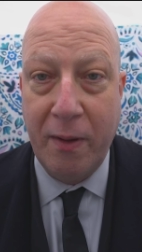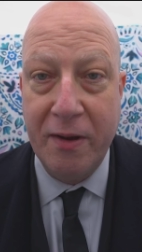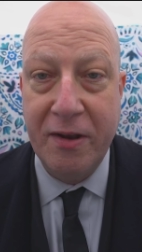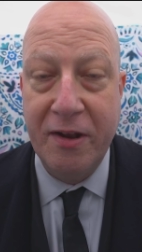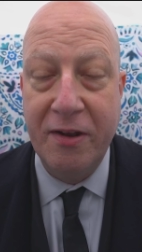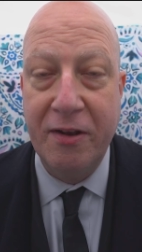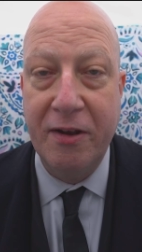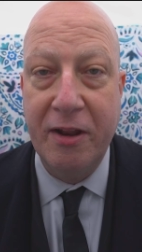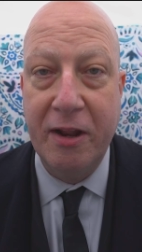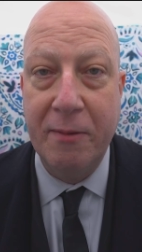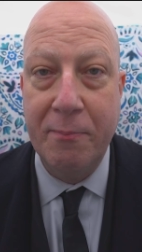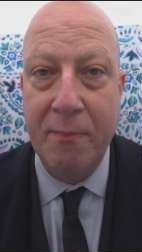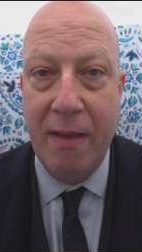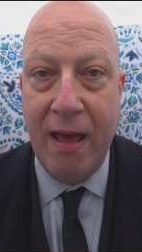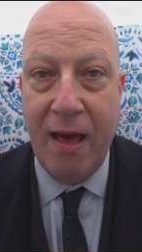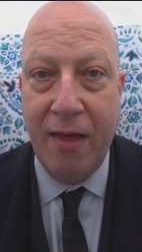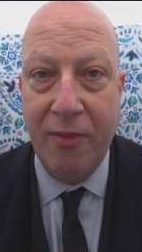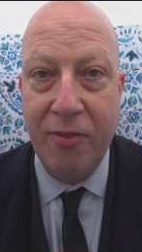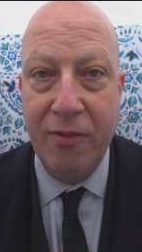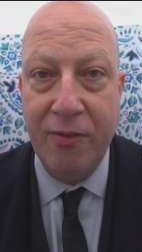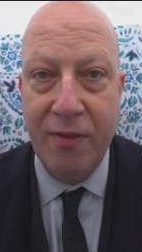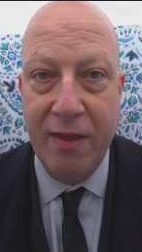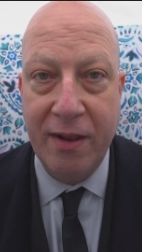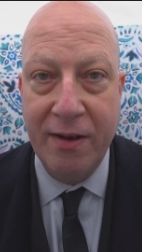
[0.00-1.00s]
him I didn't need
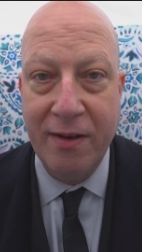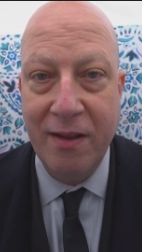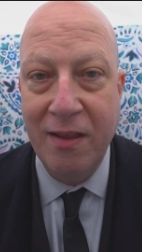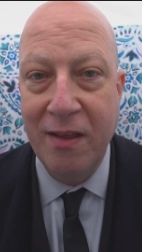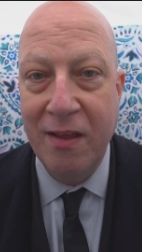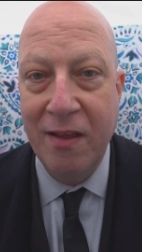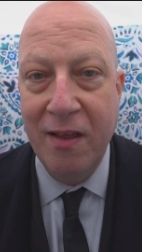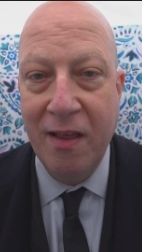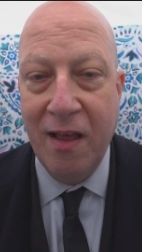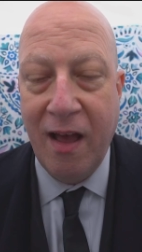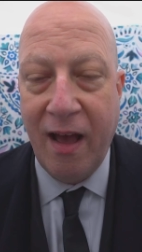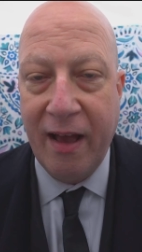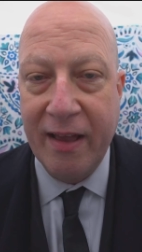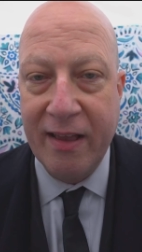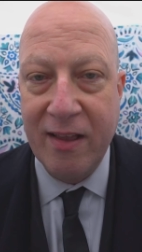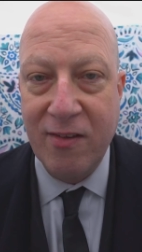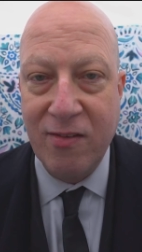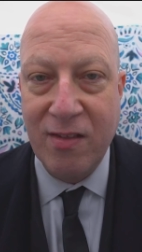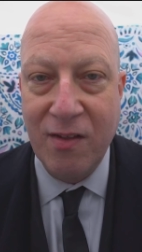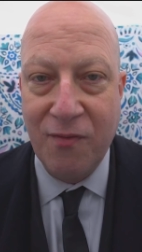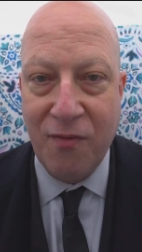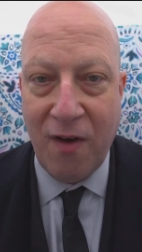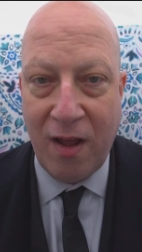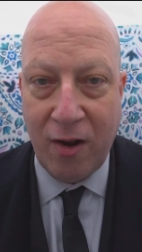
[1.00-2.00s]
math, and then I
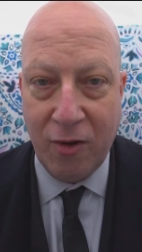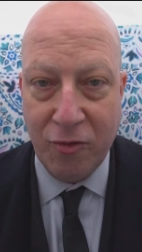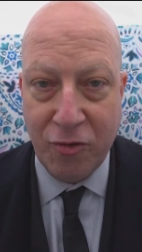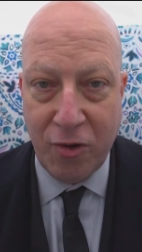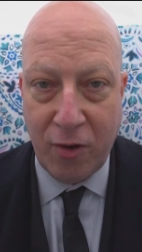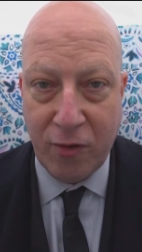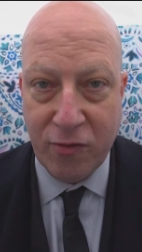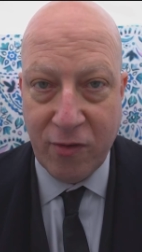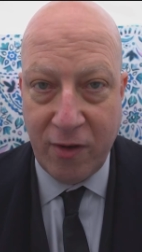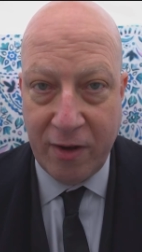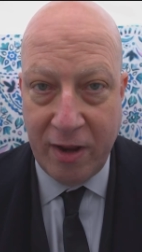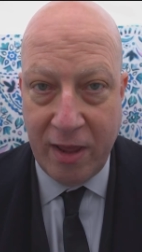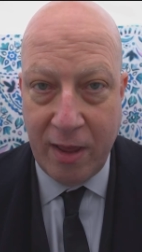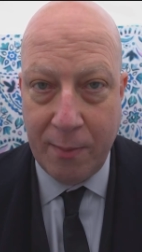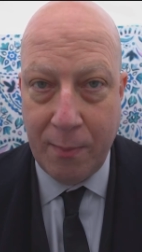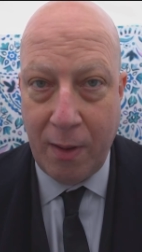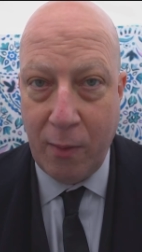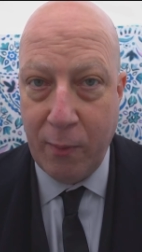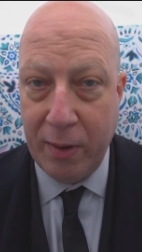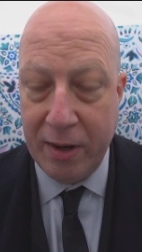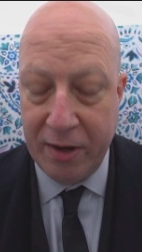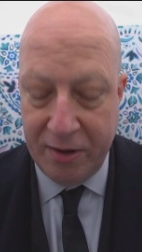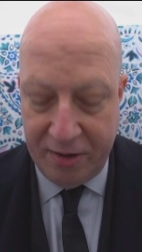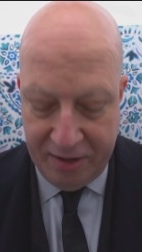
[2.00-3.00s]
guess the final joke's on him. I
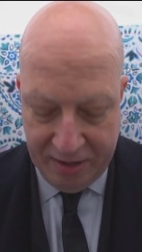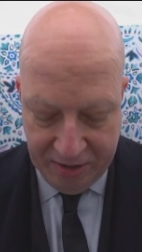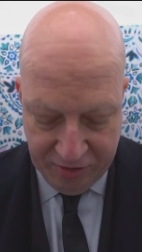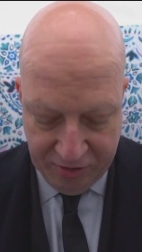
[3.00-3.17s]
went into